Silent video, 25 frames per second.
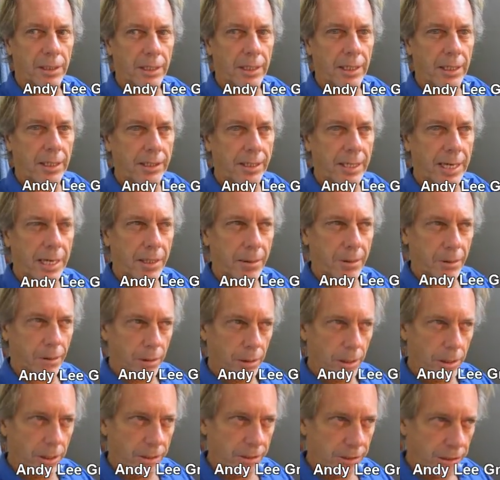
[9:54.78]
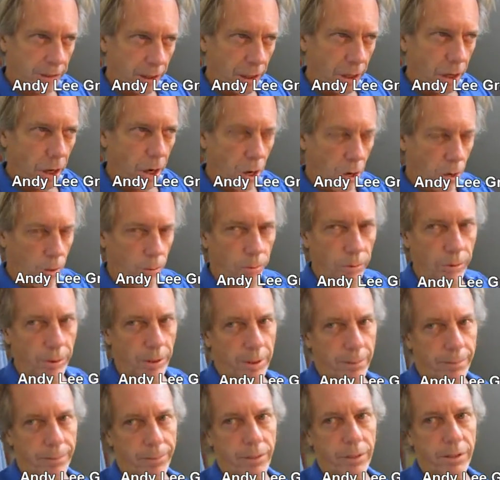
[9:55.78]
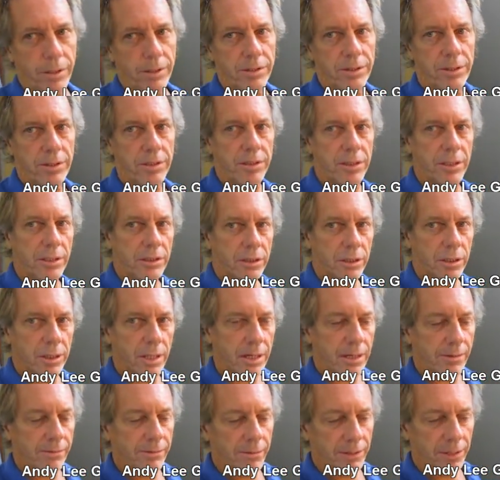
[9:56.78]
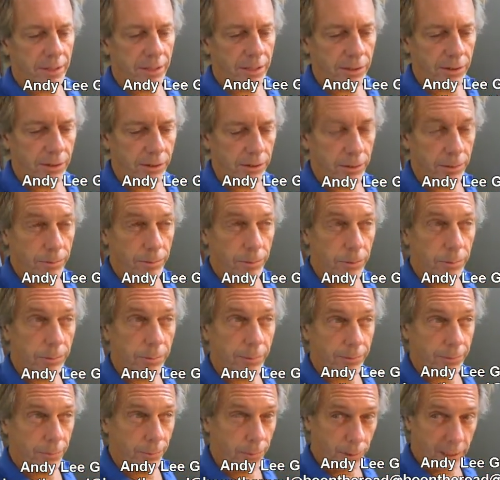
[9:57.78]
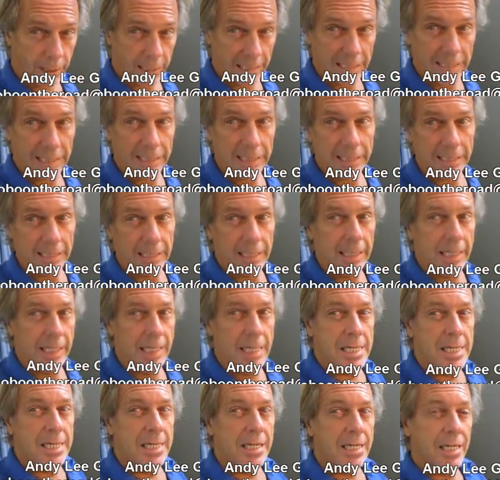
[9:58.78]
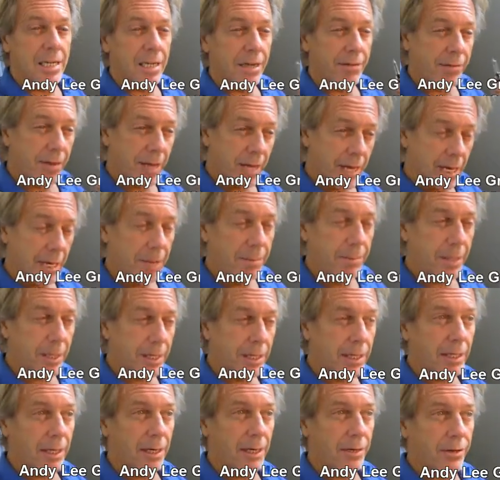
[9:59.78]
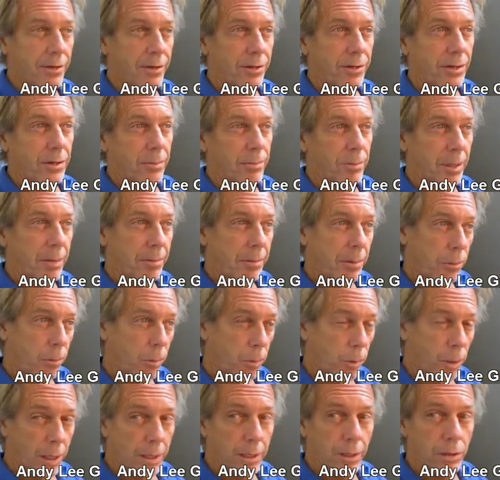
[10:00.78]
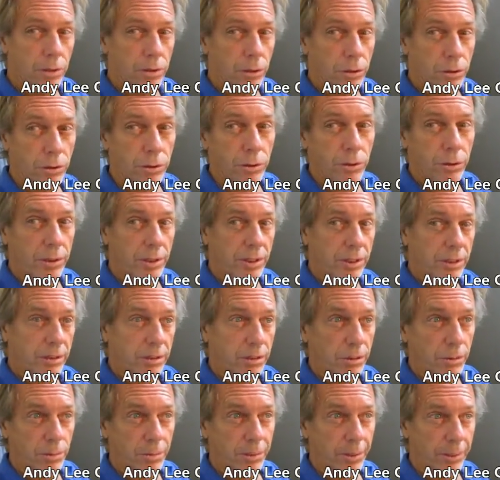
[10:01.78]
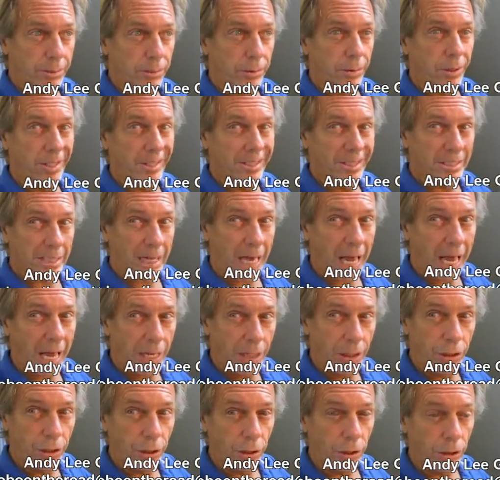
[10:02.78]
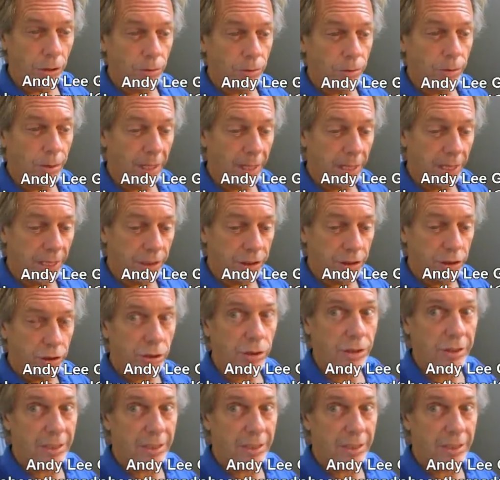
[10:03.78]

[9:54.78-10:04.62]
and that is the only person that should ever enter your room if you want it clean. If anybody other than maybe 1 or 2 of these 2 people assigned to you as your